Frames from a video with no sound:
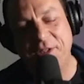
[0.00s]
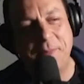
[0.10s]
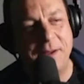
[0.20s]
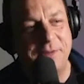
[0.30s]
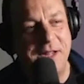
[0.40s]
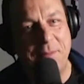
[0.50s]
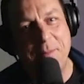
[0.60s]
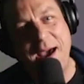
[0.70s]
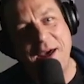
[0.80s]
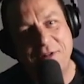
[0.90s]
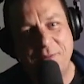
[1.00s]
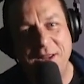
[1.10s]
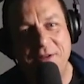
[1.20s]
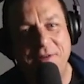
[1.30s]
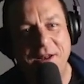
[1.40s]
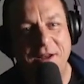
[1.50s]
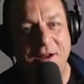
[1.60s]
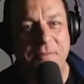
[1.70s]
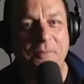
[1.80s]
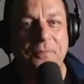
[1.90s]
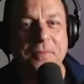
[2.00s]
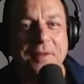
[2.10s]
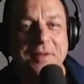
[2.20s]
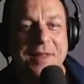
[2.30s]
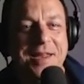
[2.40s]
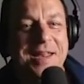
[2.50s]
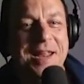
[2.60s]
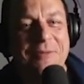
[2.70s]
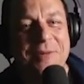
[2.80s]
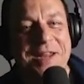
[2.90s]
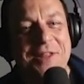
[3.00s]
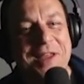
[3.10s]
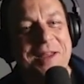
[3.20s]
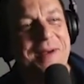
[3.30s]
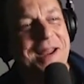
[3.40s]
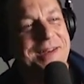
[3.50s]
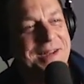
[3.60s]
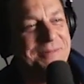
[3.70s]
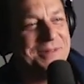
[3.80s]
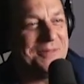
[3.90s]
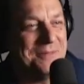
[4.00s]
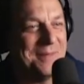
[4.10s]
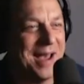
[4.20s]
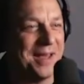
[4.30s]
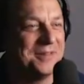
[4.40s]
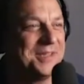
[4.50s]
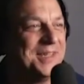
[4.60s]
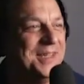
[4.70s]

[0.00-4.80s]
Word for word: but I'm saying math to make you feel at home. When you think about it in terms of the maths,